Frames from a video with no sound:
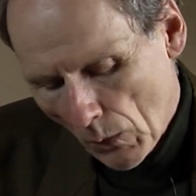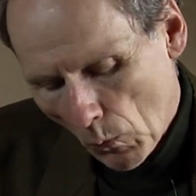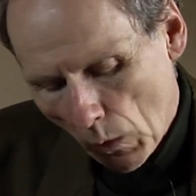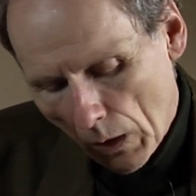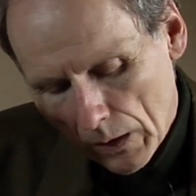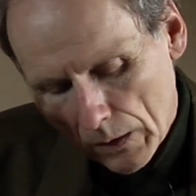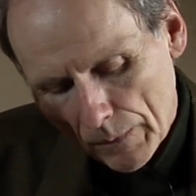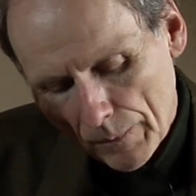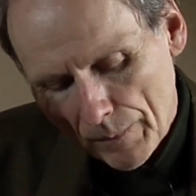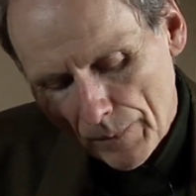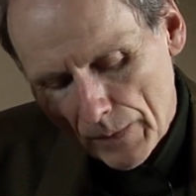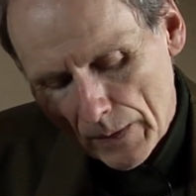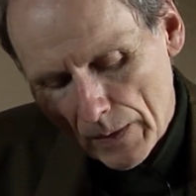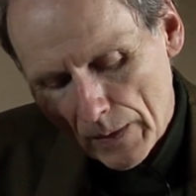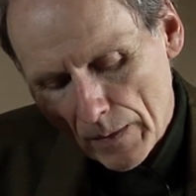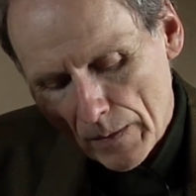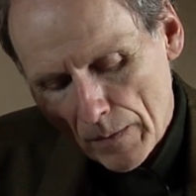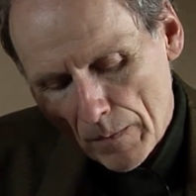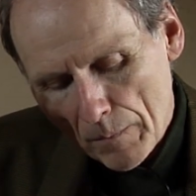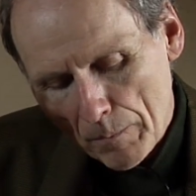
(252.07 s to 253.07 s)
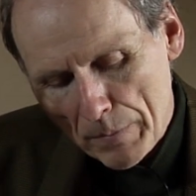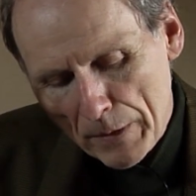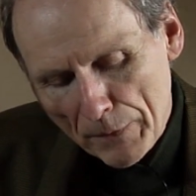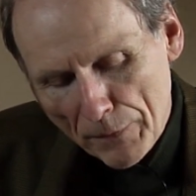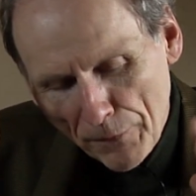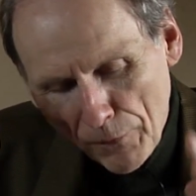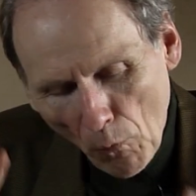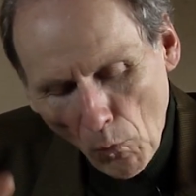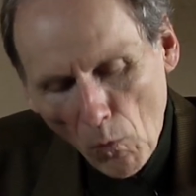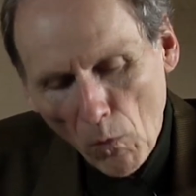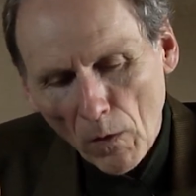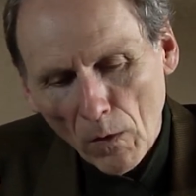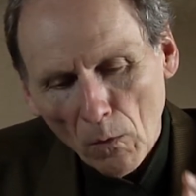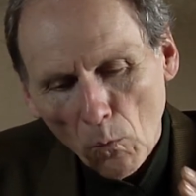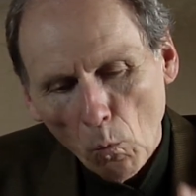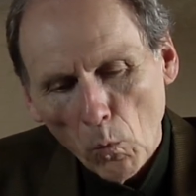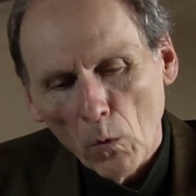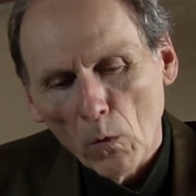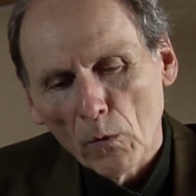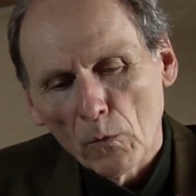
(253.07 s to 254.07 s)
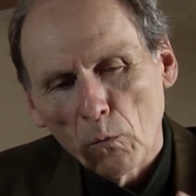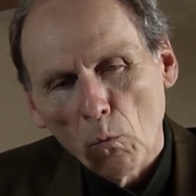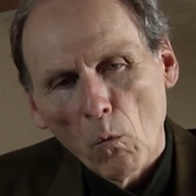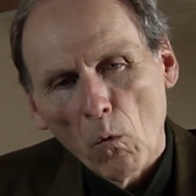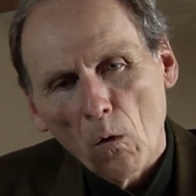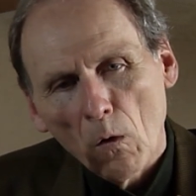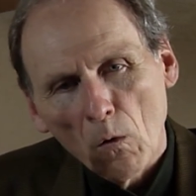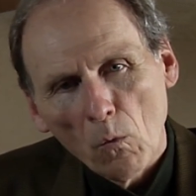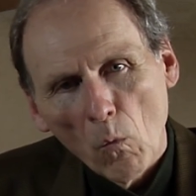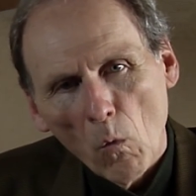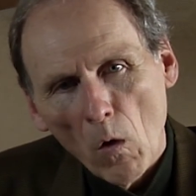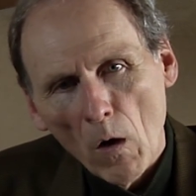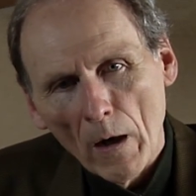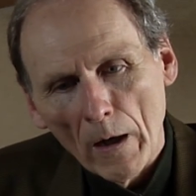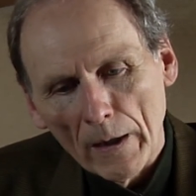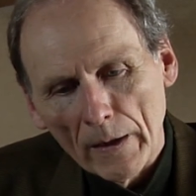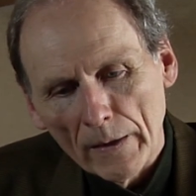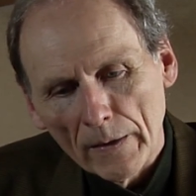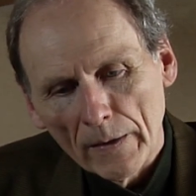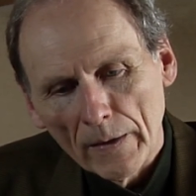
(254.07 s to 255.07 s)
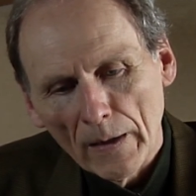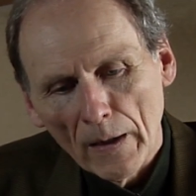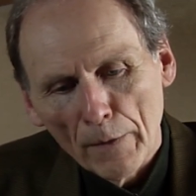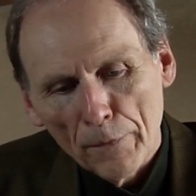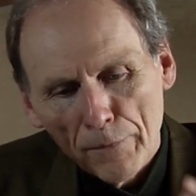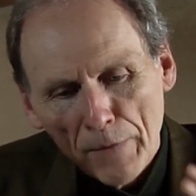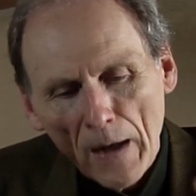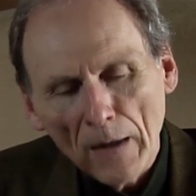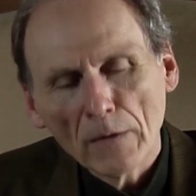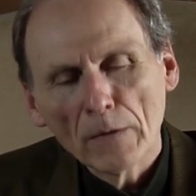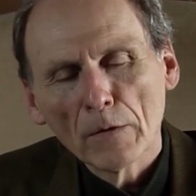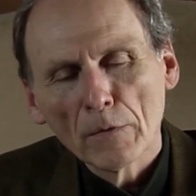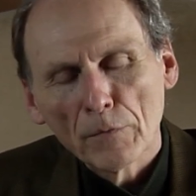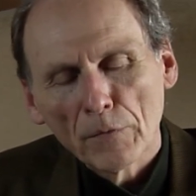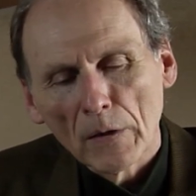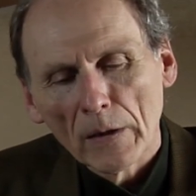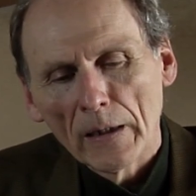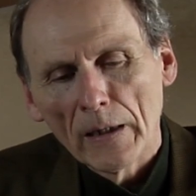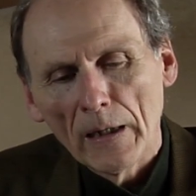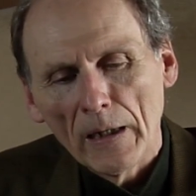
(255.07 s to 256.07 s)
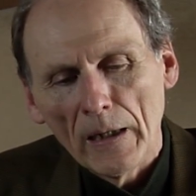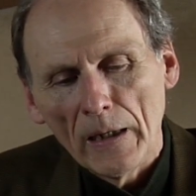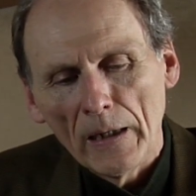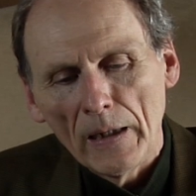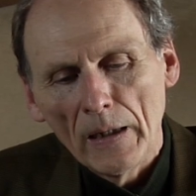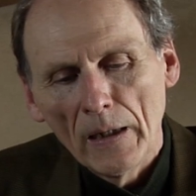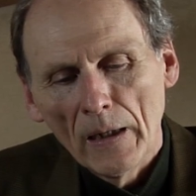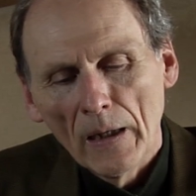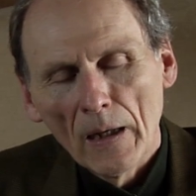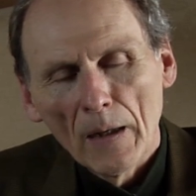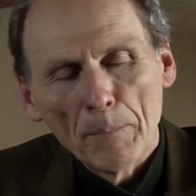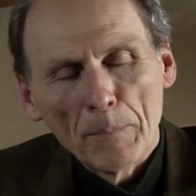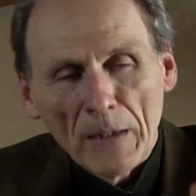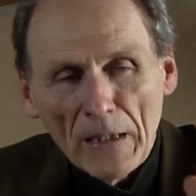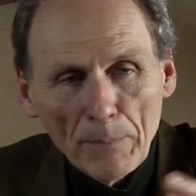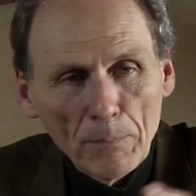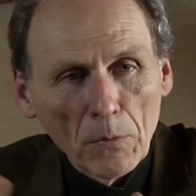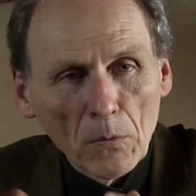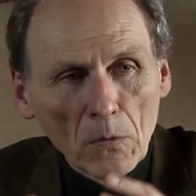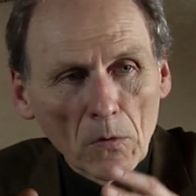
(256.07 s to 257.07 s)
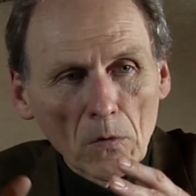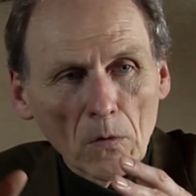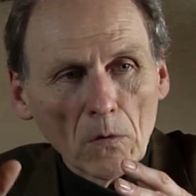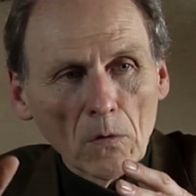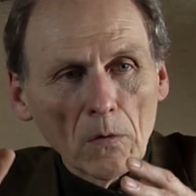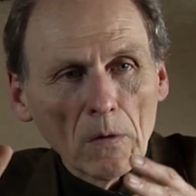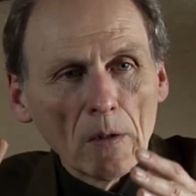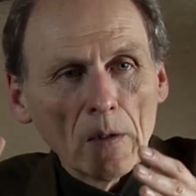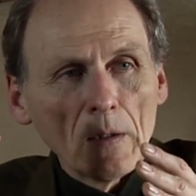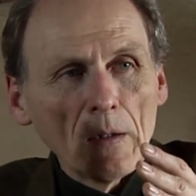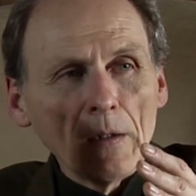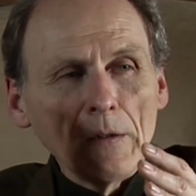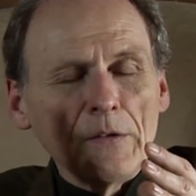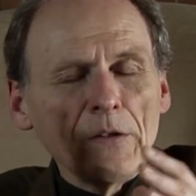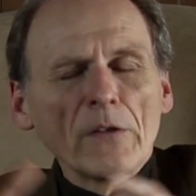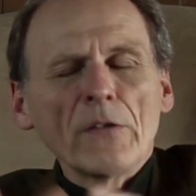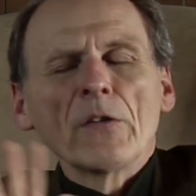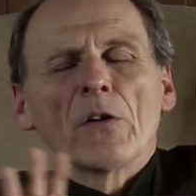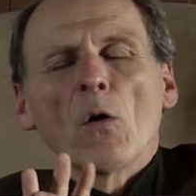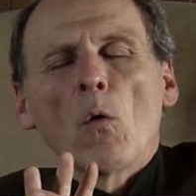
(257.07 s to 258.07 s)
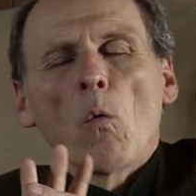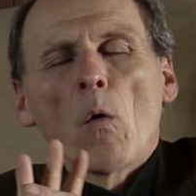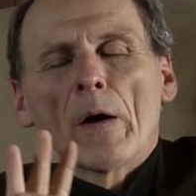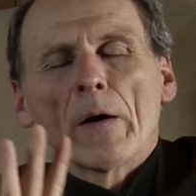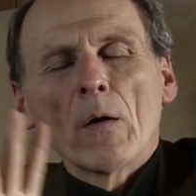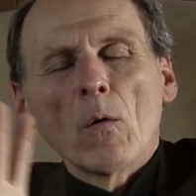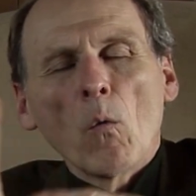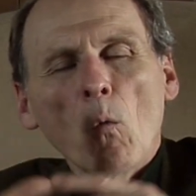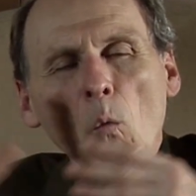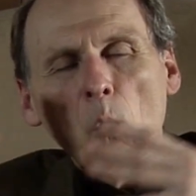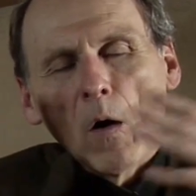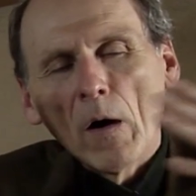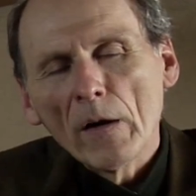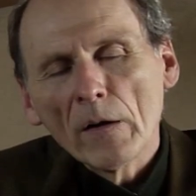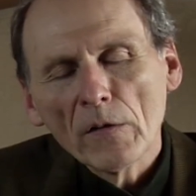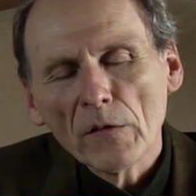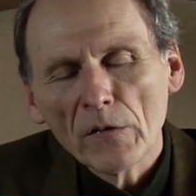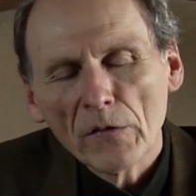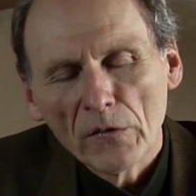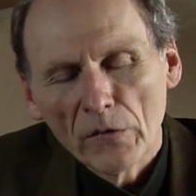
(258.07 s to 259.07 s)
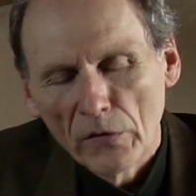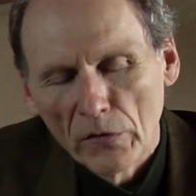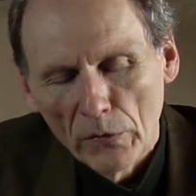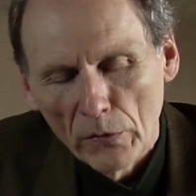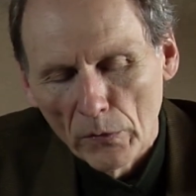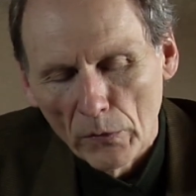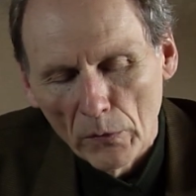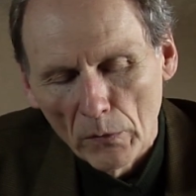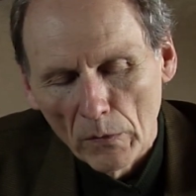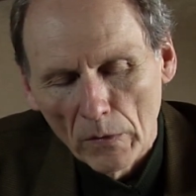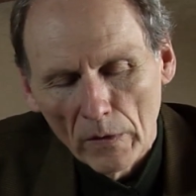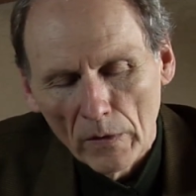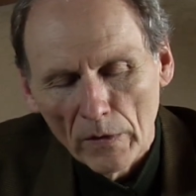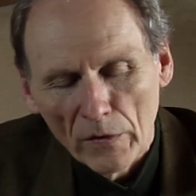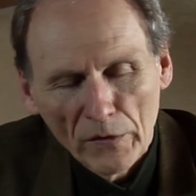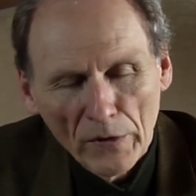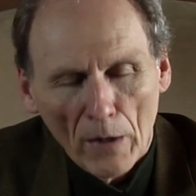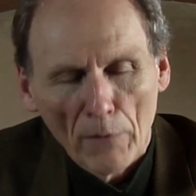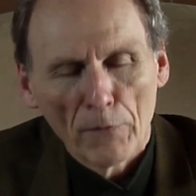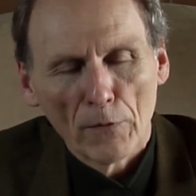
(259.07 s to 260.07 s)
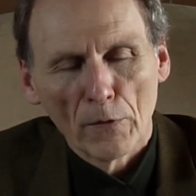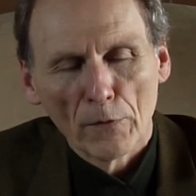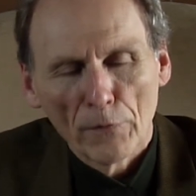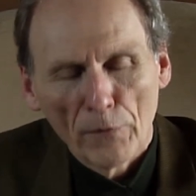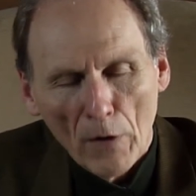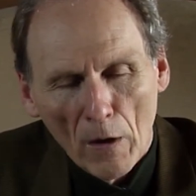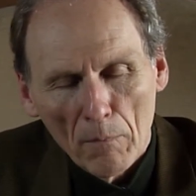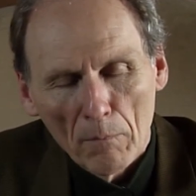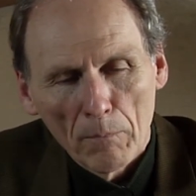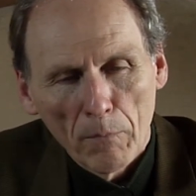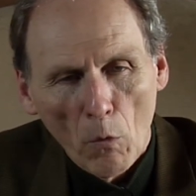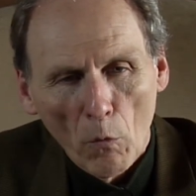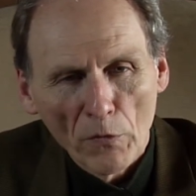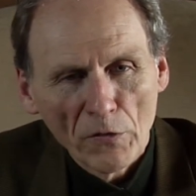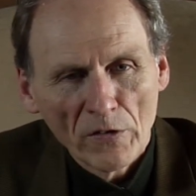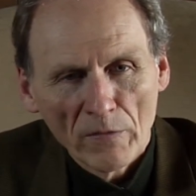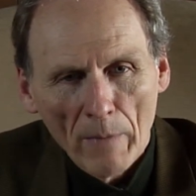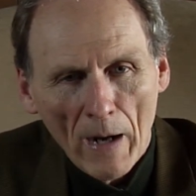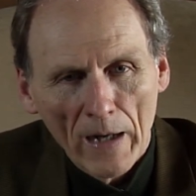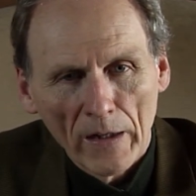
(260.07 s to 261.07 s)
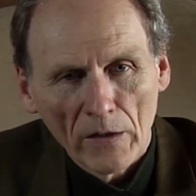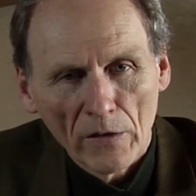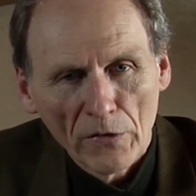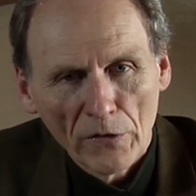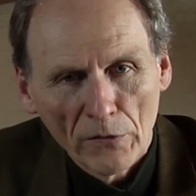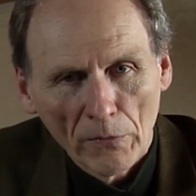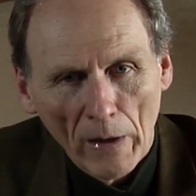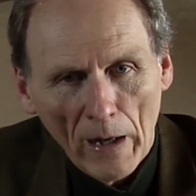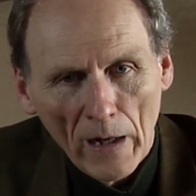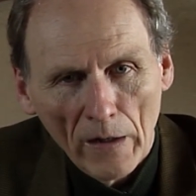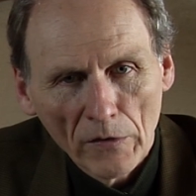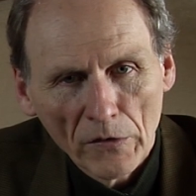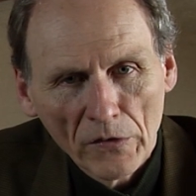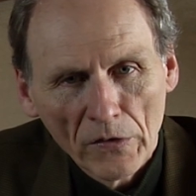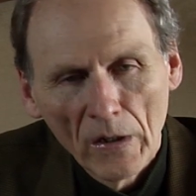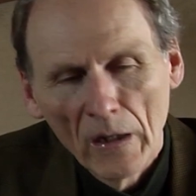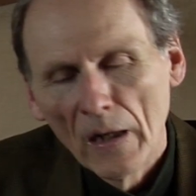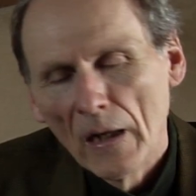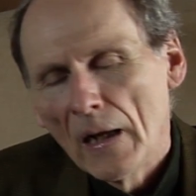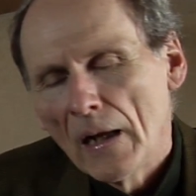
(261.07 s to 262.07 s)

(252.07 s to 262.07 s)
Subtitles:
Well, before World War I, effectively people didn't know what it was to suffer from post-traumatic stress.